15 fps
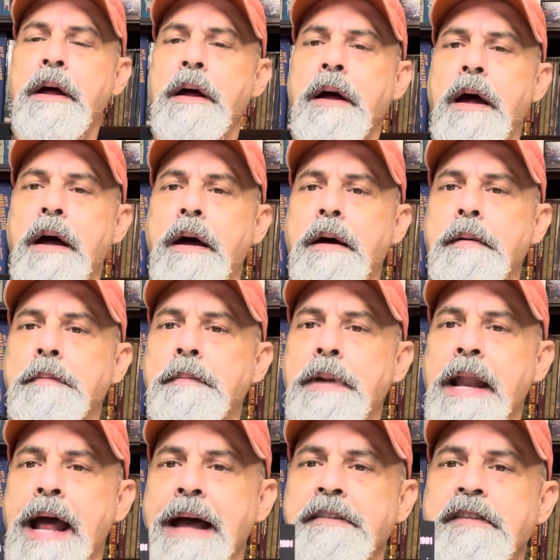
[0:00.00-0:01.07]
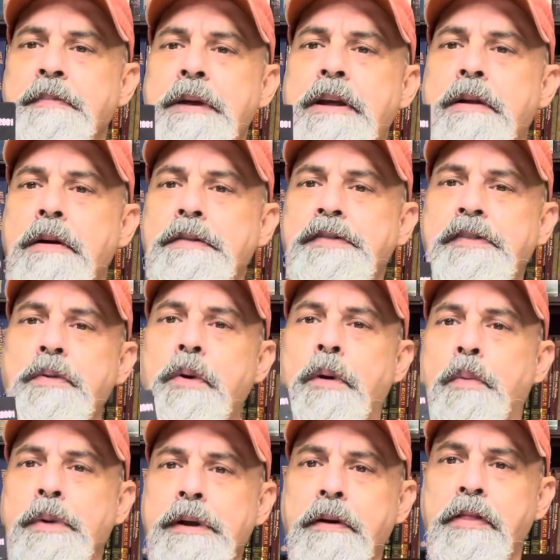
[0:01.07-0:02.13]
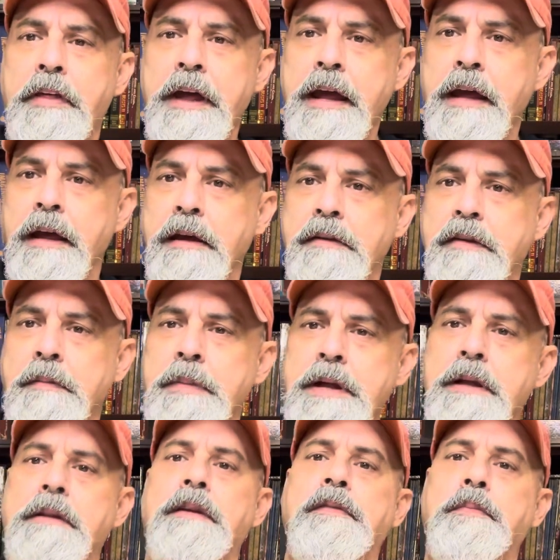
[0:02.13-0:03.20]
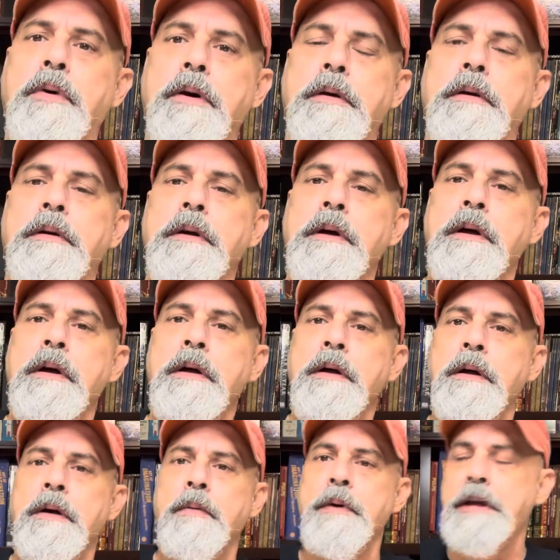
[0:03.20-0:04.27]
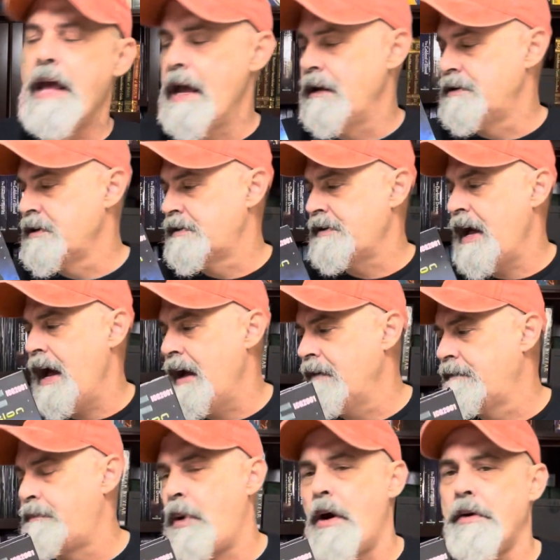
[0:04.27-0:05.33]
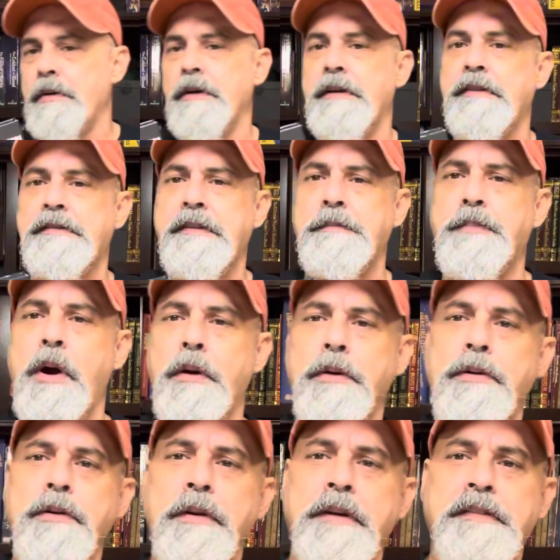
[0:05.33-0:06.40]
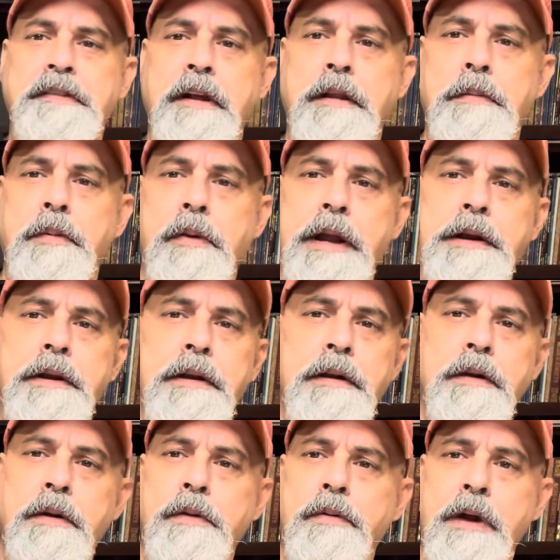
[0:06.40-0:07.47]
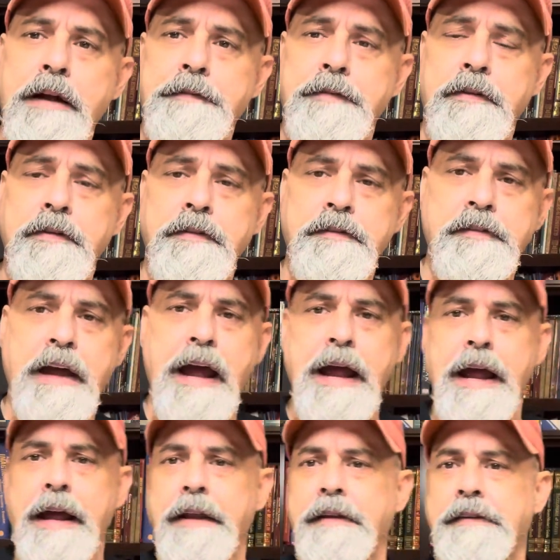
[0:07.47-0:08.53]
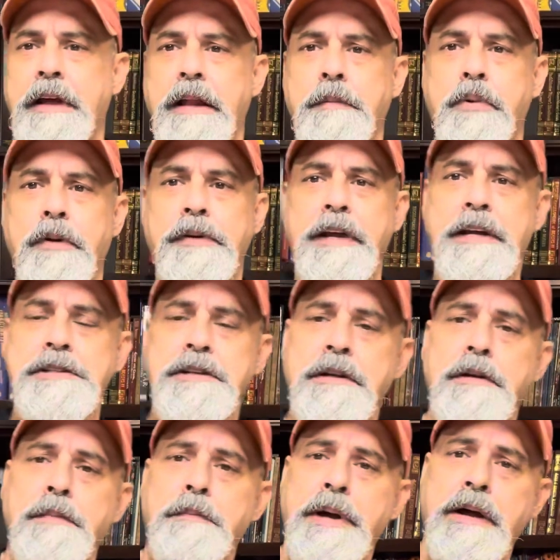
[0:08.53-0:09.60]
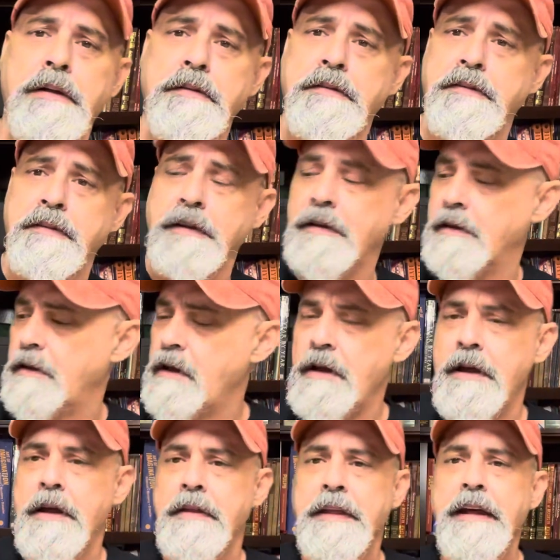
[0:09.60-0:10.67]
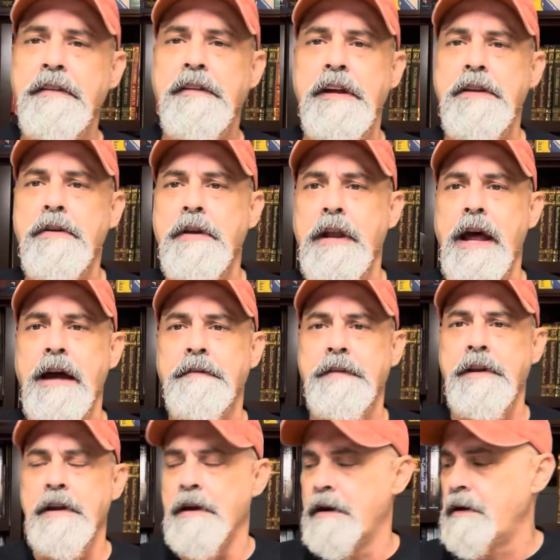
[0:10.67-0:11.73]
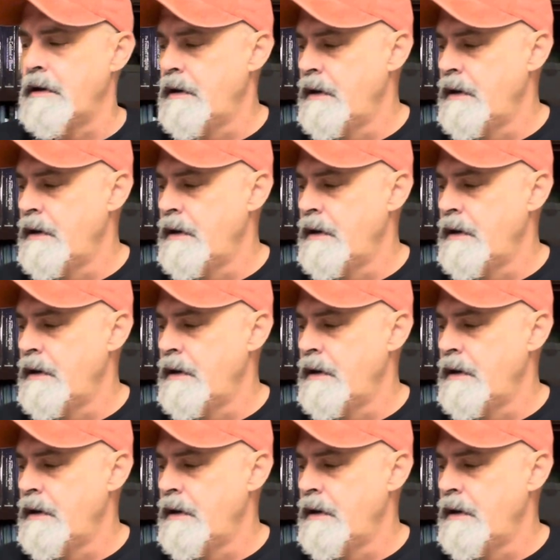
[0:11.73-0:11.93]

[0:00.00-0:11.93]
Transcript: It has to be close to a real thing to be in this book. We can't just have particle accelerator rifles and teleportation belts and things like you can have in here.